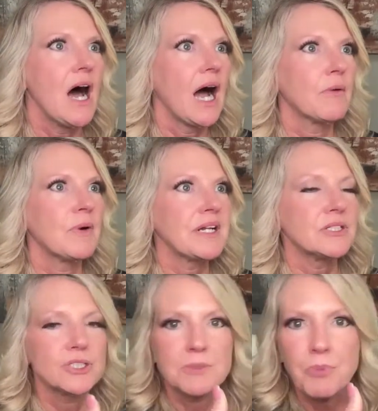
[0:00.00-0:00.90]
I
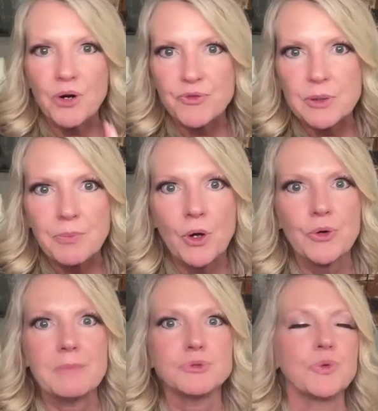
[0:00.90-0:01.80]
wanted support for the
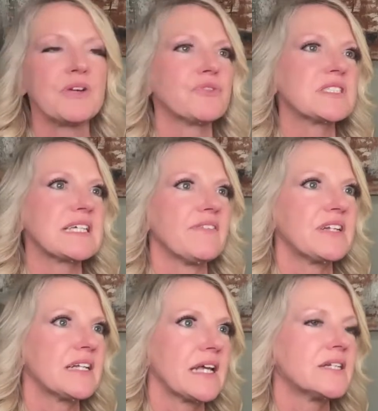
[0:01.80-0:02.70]
program 24/7